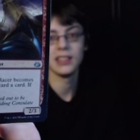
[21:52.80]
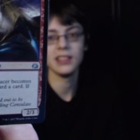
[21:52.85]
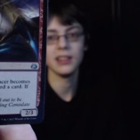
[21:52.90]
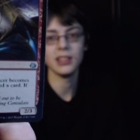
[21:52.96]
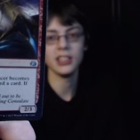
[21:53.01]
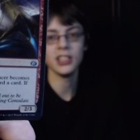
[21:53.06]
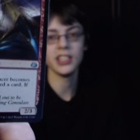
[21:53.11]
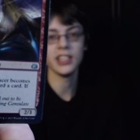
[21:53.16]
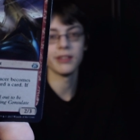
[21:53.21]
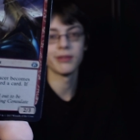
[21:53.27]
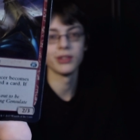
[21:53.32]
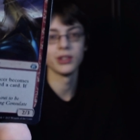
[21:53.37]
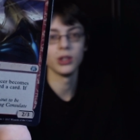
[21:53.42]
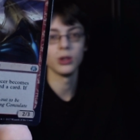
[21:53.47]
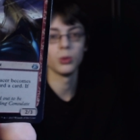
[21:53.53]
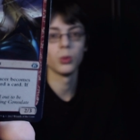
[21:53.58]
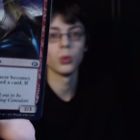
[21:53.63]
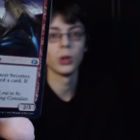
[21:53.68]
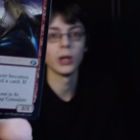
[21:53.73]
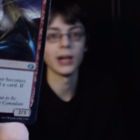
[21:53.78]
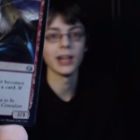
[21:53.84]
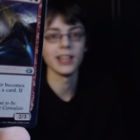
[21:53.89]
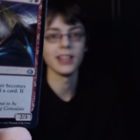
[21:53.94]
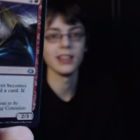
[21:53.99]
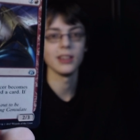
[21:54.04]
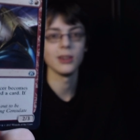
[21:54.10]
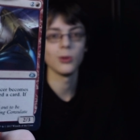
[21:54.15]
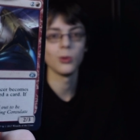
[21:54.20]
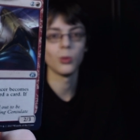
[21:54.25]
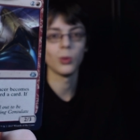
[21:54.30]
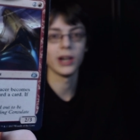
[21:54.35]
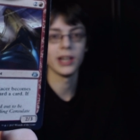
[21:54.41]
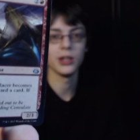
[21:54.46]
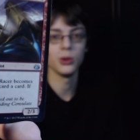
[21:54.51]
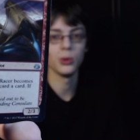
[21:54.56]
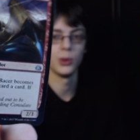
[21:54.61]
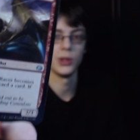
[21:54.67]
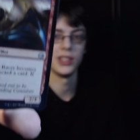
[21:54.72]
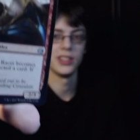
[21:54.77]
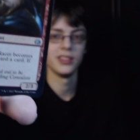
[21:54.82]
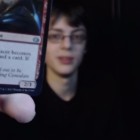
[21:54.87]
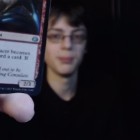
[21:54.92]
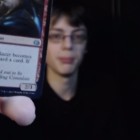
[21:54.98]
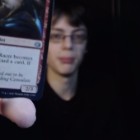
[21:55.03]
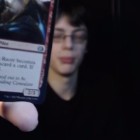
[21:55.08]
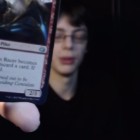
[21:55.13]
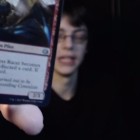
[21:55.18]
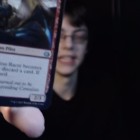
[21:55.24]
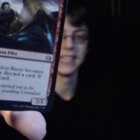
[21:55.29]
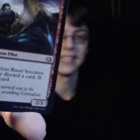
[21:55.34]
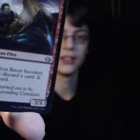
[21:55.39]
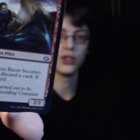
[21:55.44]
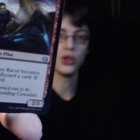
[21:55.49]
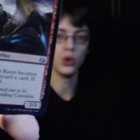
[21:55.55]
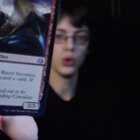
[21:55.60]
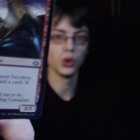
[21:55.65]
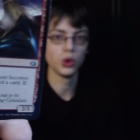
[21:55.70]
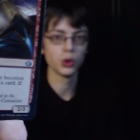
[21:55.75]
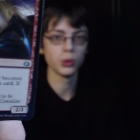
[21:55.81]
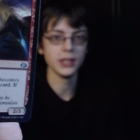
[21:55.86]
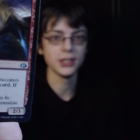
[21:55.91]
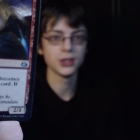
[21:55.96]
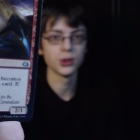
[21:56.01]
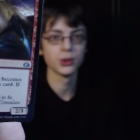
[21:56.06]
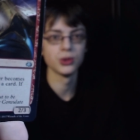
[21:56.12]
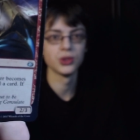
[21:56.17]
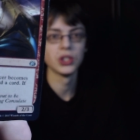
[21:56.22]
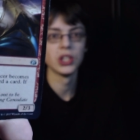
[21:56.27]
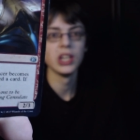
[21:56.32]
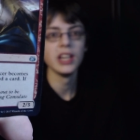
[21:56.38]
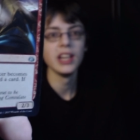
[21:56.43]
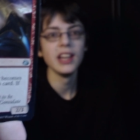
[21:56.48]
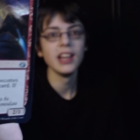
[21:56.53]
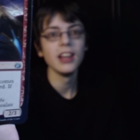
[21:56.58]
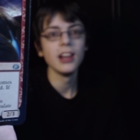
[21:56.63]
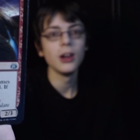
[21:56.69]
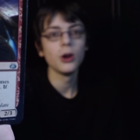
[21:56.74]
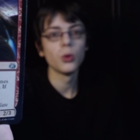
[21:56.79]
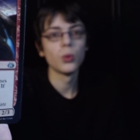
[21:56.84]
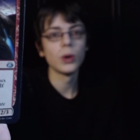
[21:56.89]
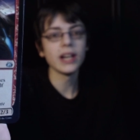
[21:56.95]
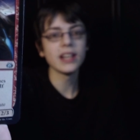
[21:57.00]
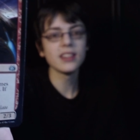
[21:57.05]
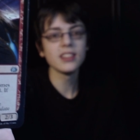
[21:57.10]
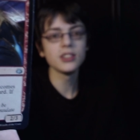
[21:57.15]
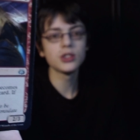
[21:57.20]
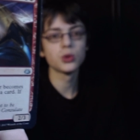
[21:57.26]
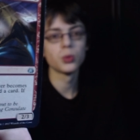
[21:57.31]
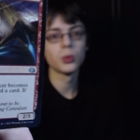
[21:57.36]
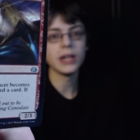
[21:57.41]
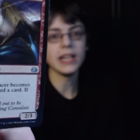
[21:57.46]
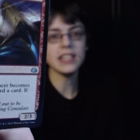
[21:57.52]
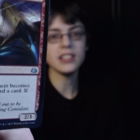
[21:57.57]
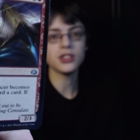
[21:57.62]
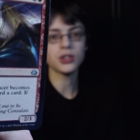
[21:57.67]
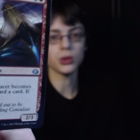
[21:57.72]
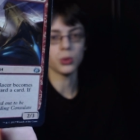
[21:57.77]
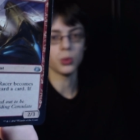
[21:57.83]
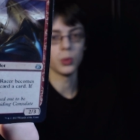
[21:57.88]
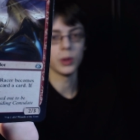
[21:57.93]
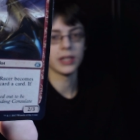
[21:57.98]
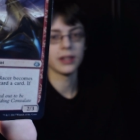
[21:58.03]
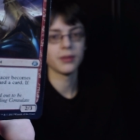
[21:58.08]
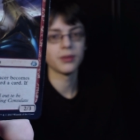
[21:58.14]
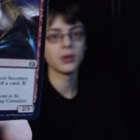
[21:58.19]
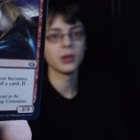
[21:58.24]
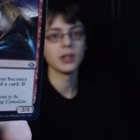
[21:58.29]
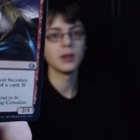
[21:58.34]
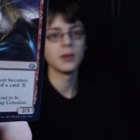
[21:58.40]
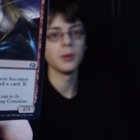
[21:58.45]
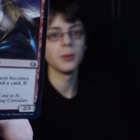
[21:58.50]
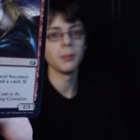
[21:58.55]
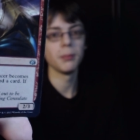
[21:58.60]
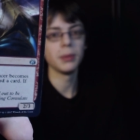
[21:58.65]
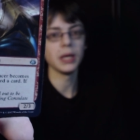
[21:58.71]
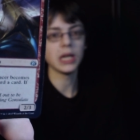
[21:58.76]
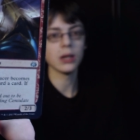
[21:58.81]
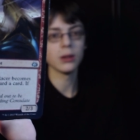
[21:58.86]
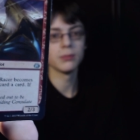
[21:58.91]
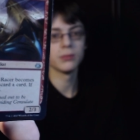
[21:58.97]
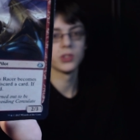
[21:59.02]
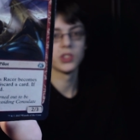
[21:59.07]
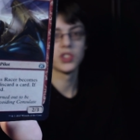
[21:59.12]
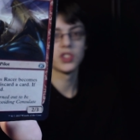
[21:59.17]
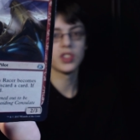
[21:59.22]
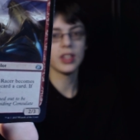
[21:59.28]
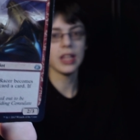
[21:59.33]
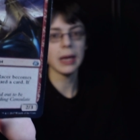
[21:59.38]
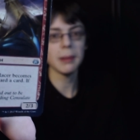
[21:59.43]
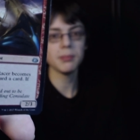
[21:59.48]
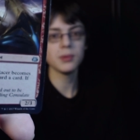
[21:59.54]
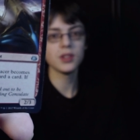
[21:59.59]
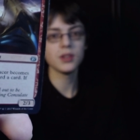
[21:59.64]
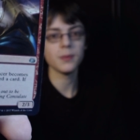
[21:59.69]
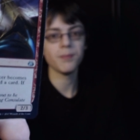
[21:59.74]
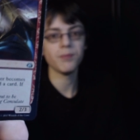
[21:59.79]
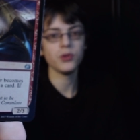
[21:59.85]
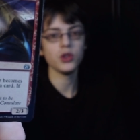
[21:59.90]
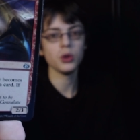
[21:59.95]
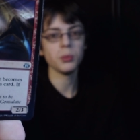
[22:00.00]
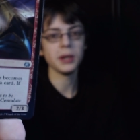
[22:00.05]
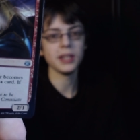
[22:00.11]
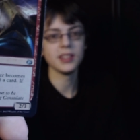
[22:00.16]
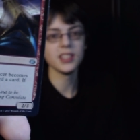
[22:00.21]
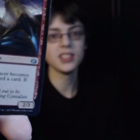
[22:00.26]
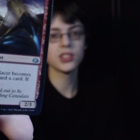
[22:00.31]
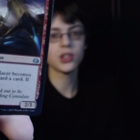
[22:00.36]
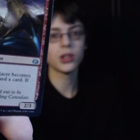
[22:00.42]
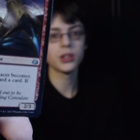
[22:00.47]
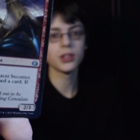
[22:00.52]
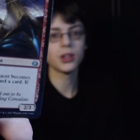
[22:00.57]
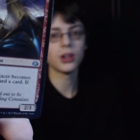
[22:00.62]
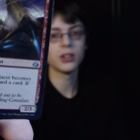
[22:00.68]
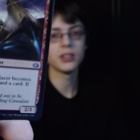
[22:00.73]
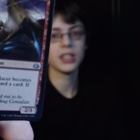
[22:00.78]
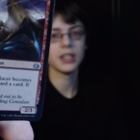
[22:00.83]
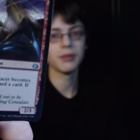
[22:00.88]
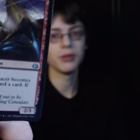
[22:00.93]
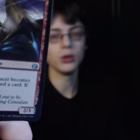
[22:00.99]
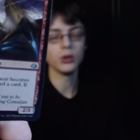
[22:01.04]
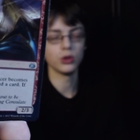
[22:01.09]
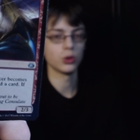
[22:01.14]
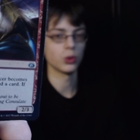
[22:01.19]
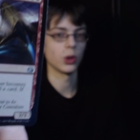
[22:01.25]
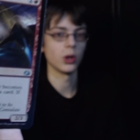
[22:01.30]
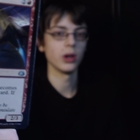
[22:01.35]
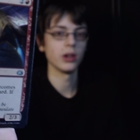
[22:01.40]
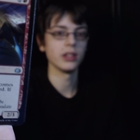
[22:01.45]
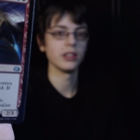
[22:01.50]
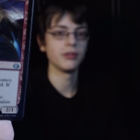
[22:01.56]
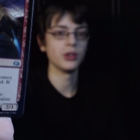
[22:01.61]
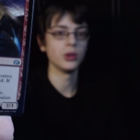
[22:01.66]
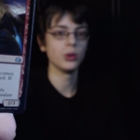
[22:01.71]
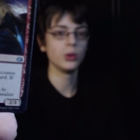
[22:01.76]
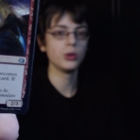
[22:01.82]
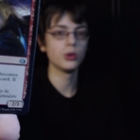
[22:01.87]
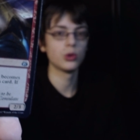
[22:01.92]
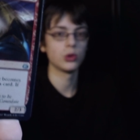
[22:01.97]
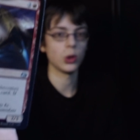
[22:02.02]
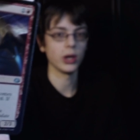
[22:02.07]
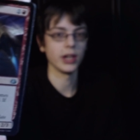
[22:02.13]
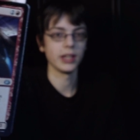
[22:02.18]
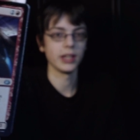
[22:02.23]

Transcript: you never know why you would blink 2 creatures. Reckless Racer, whenever it becomes tapped, you may discard a card if you do draw a